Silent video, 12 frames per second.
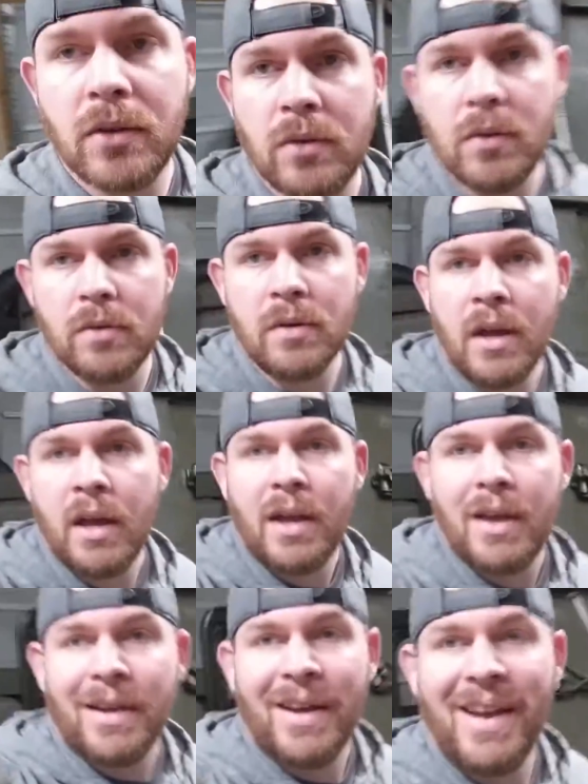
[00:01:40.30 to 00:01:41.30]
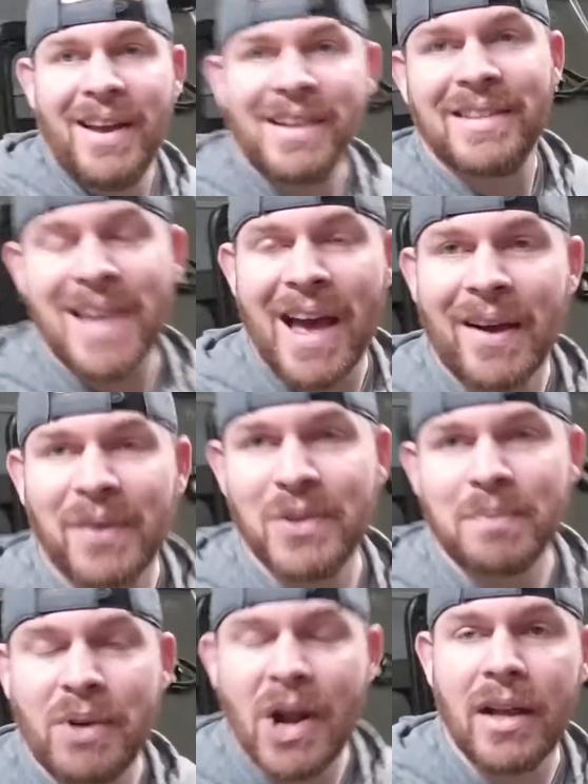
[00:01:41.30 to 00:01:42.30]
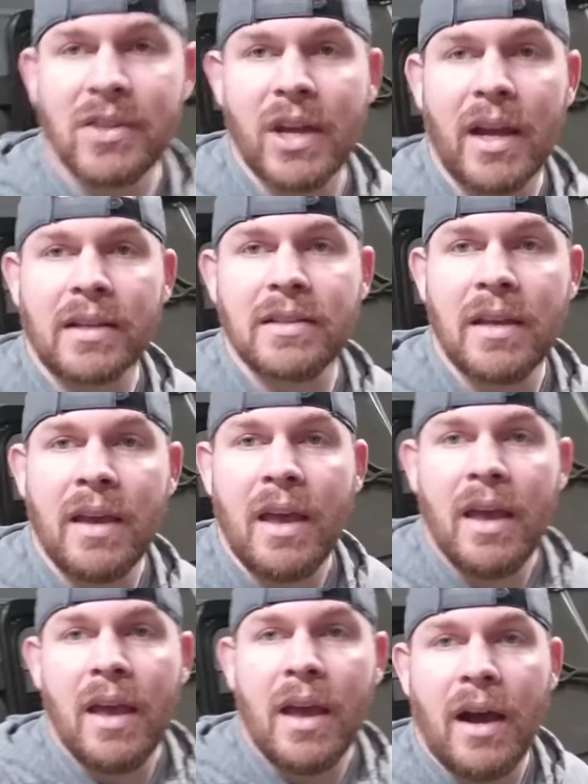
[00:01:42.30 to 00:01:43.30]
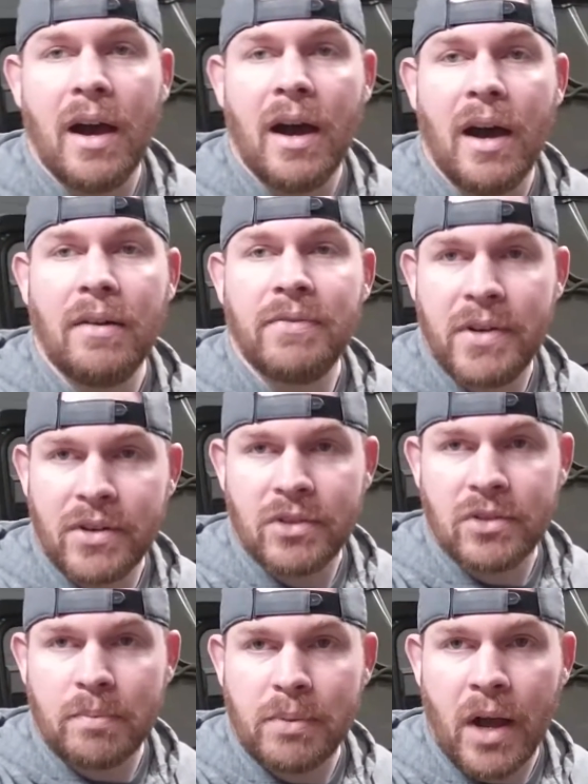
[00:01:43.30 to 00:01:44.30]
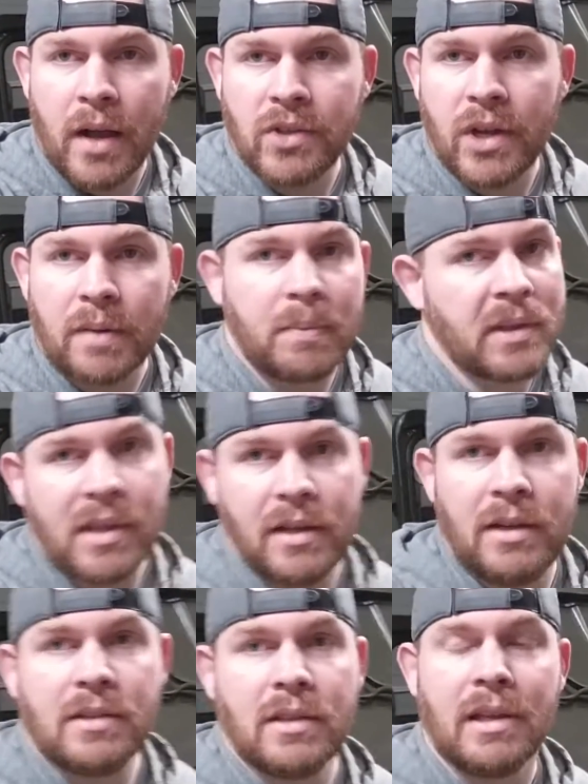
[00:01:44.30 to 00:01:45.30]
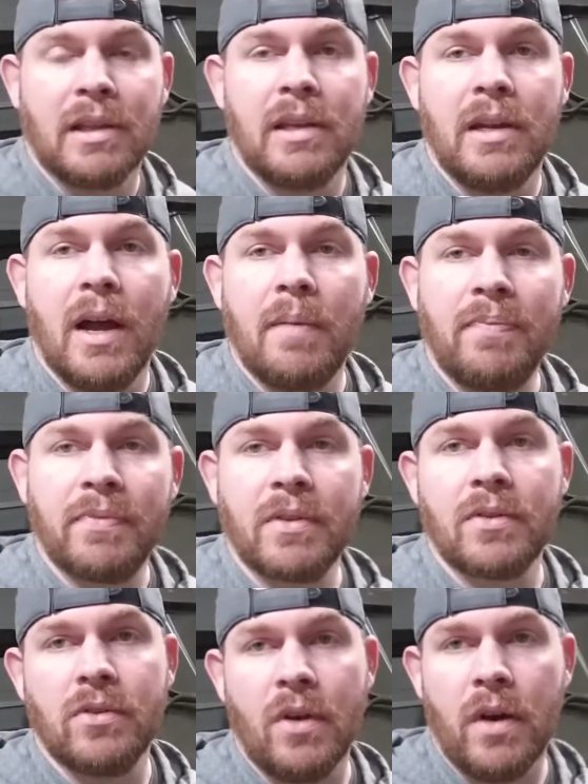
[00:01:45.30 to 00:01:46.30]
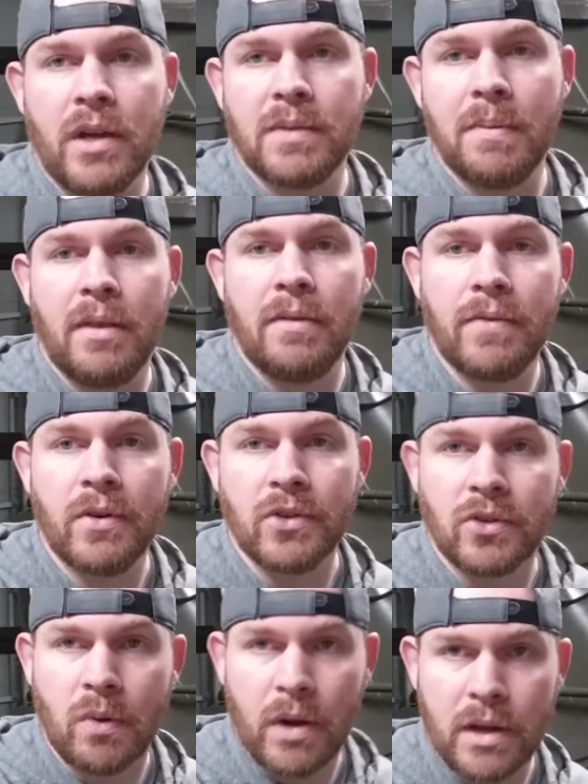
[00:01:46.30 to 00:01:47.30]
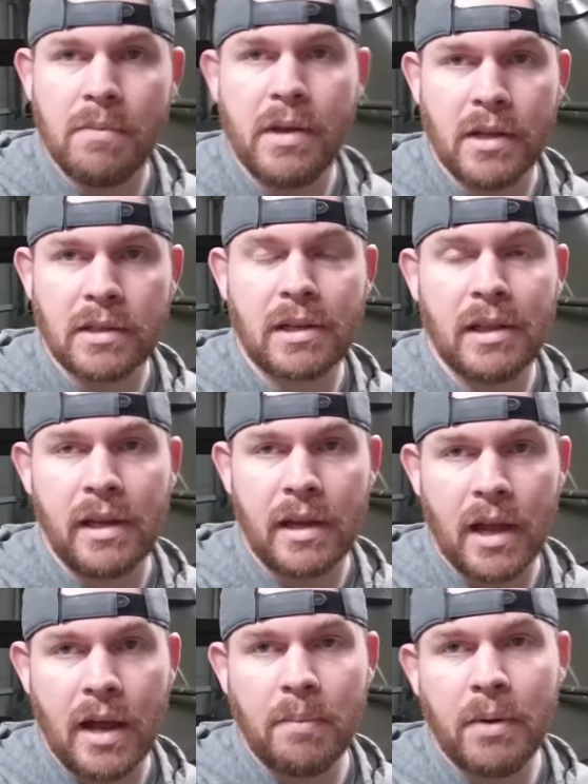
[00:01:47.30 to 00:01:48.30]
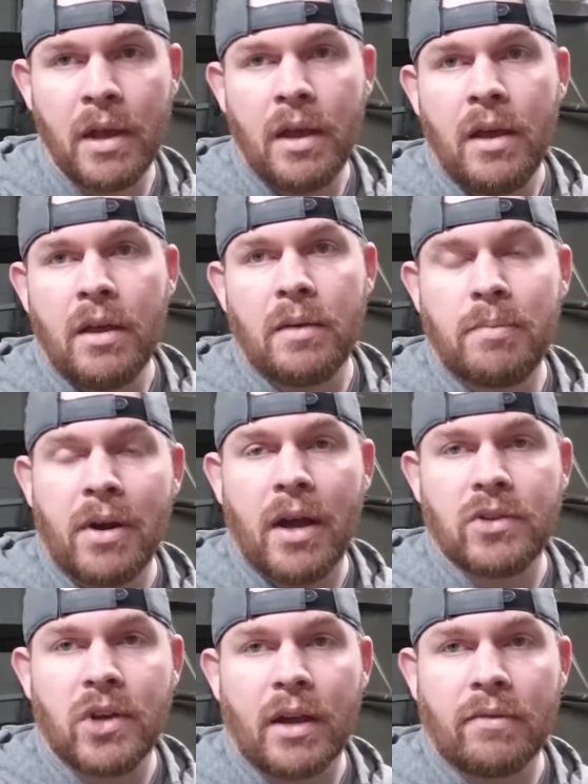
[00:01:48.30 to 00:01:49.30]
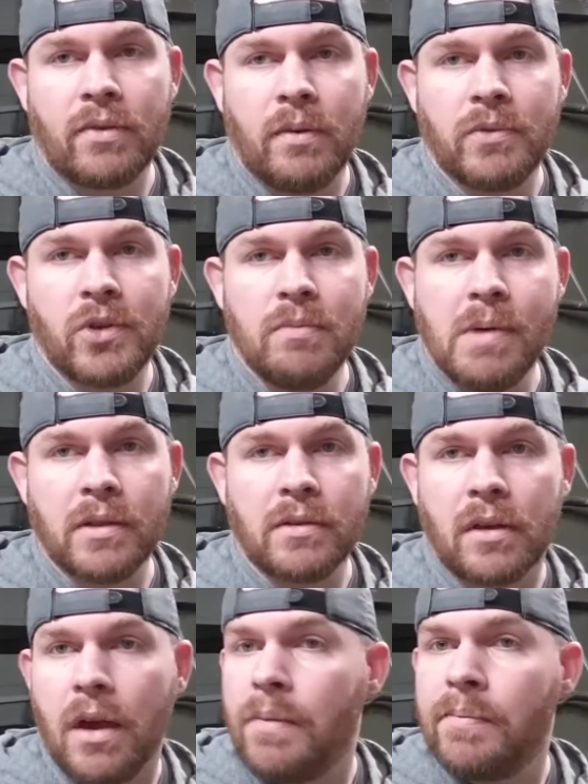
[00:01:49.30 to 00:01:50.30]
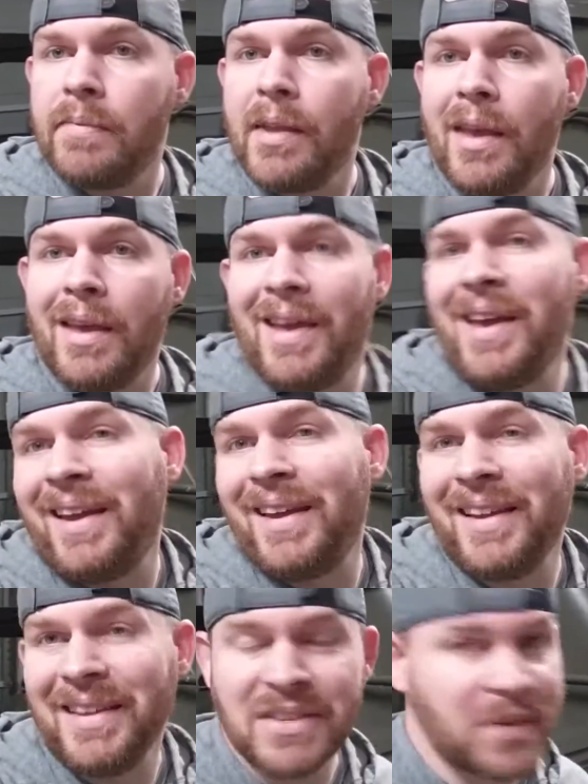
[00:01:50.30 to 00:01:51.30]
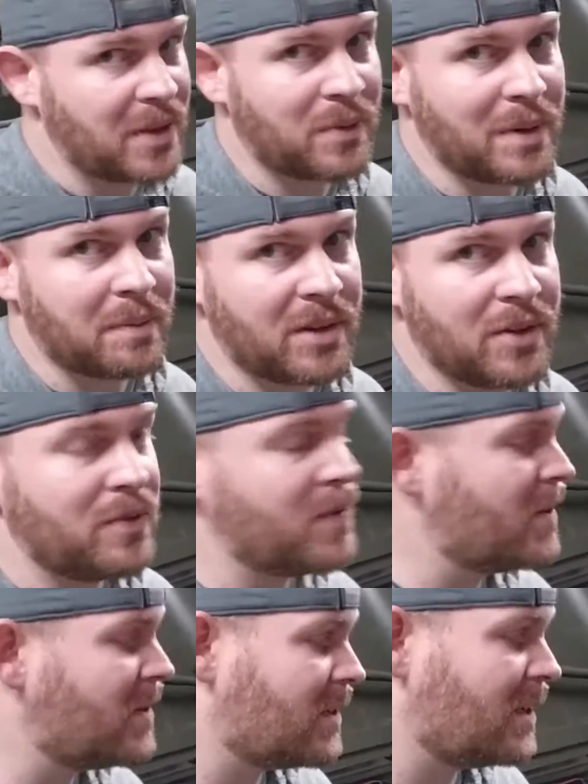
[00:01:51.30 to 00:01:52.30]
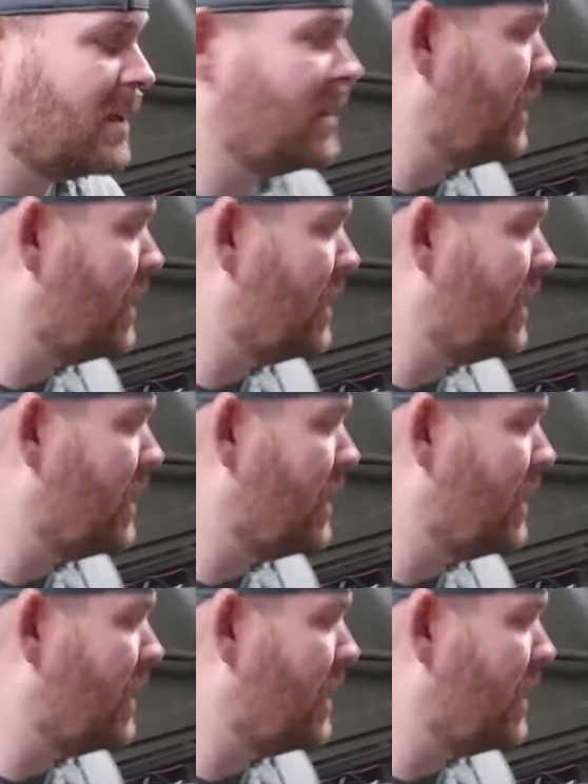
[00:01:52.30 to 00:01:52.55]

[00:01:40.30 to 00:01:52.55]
who tackles a project, finishes the project, but then doesn't clean up. So I spend the first 20 minutes cleaning up the project from 2 months ago. So that's what I'm gonna do first, and